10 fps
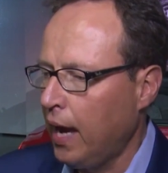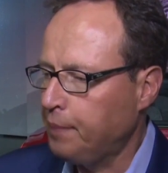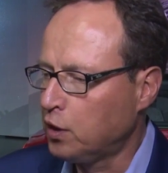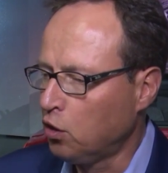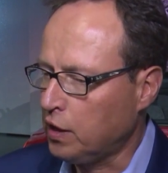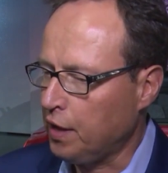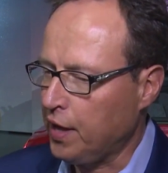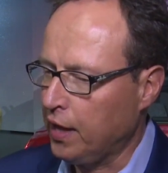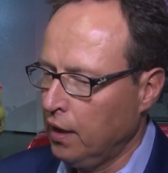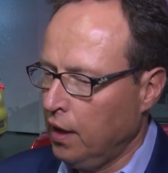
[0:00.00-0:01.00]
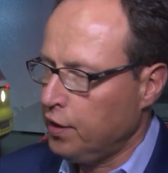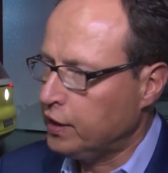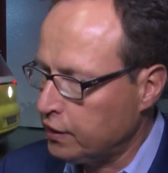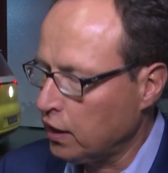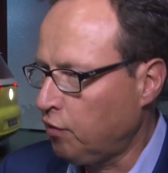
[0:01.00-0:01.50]
absolutely, the, the
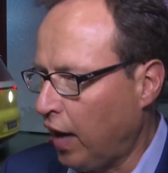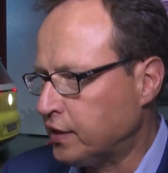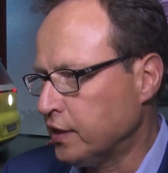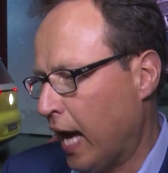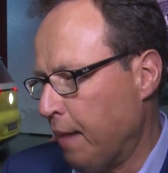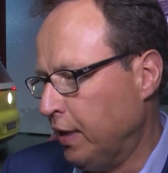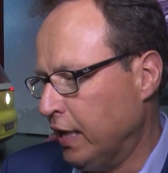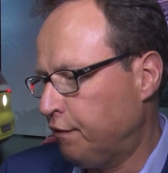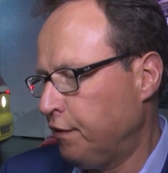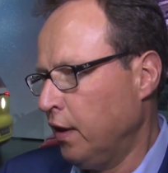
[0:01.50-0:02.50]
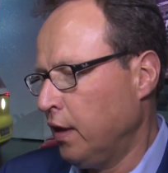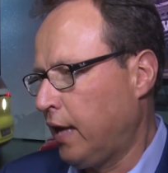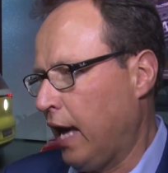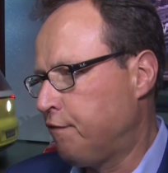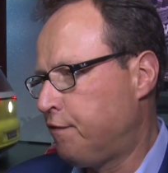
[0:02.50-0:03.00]
diesel crisis, I believe,
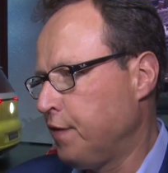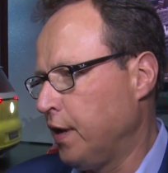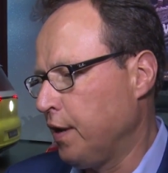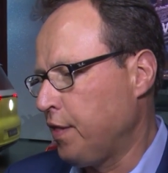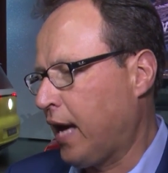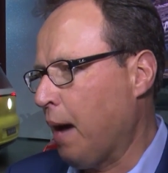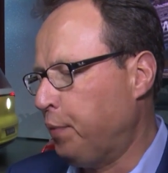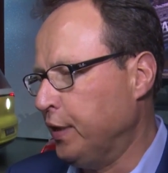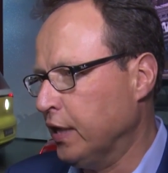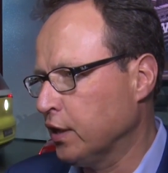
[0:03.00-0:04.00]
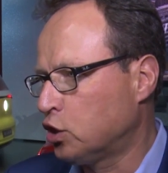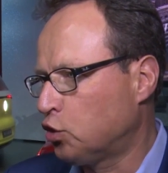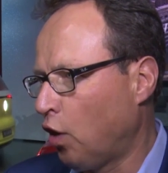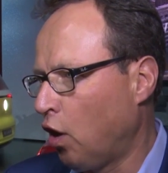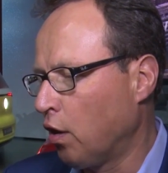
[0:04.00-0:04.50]
gave uh, the company a
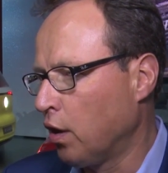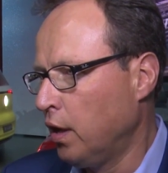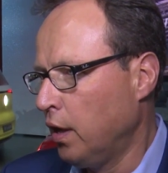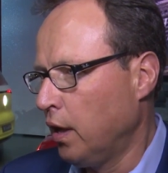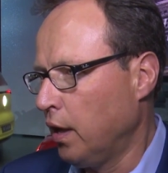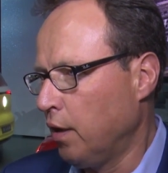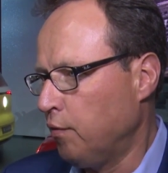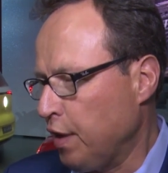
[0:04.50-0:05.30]
strong uh,